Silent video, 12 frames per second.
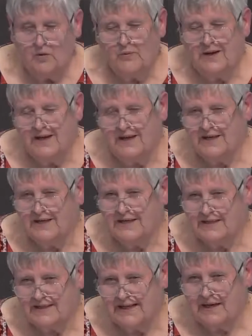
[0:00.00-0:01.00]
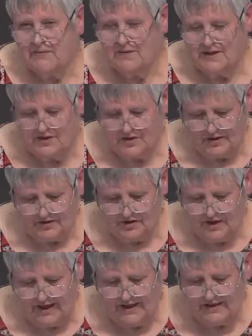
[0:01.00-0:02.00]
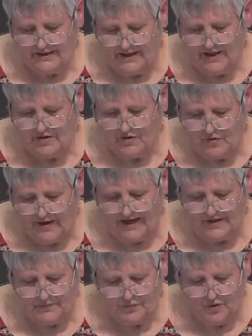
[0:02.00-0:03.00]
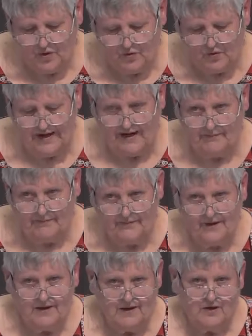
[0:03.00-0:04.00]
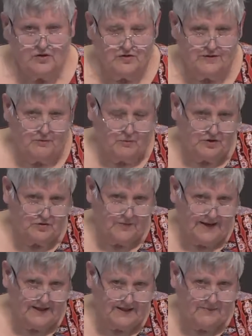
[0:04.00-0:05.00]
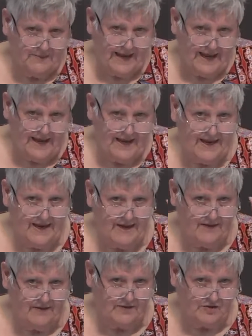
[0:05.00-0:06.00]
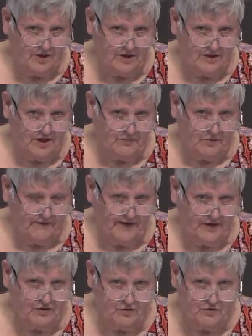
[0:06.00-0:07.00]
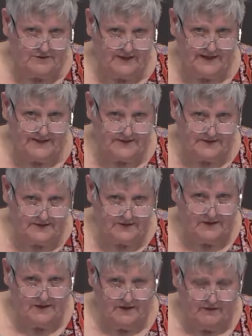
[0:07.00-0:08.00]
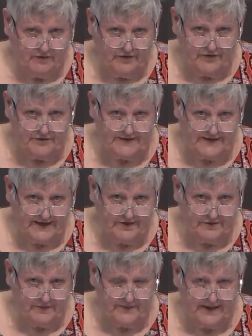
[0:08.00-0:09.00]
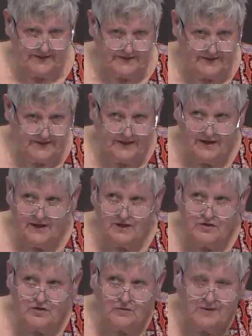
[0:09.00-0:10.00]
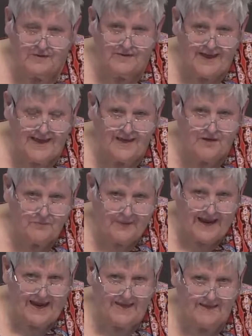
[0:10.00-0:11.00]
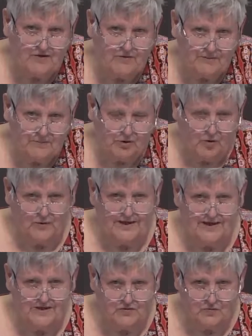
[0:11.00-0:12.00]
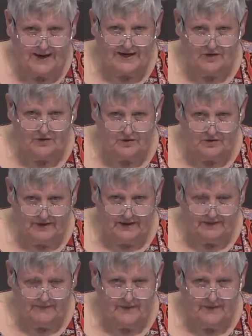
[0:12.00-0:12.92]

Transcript: We need to establish a childcare grant program that will directly pay the child care provider who's licensed for their desired capacity so that they can pay their employees regularly.